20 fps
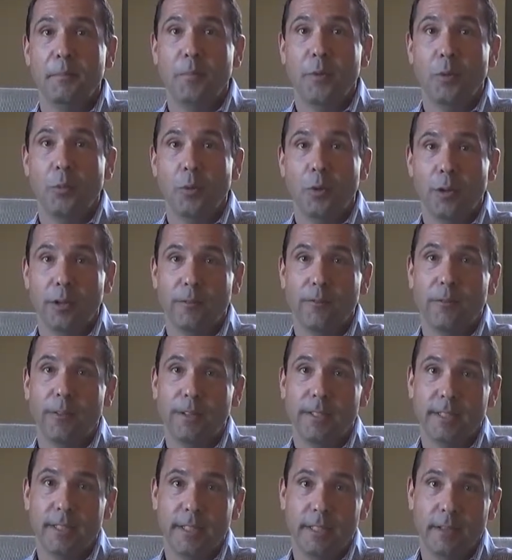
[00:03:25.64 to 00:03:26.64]
working for
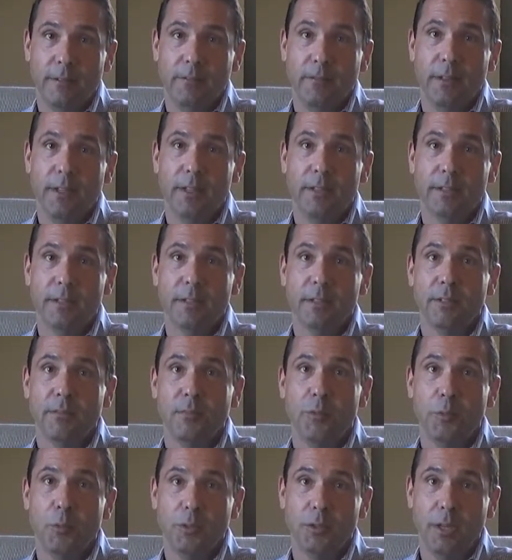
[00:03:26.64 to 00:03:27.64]
the city of Phoenix
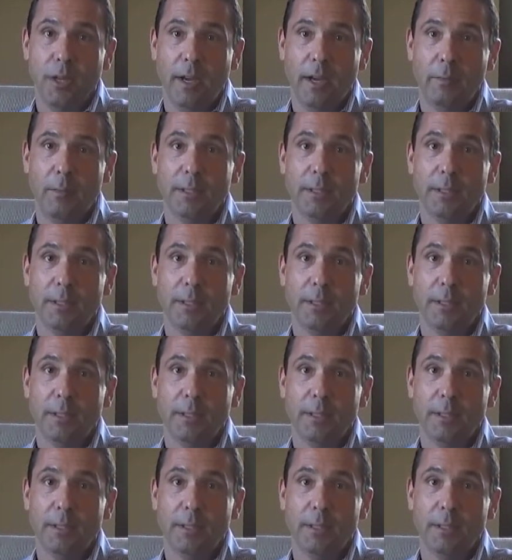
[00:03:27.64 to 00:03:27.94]
full-time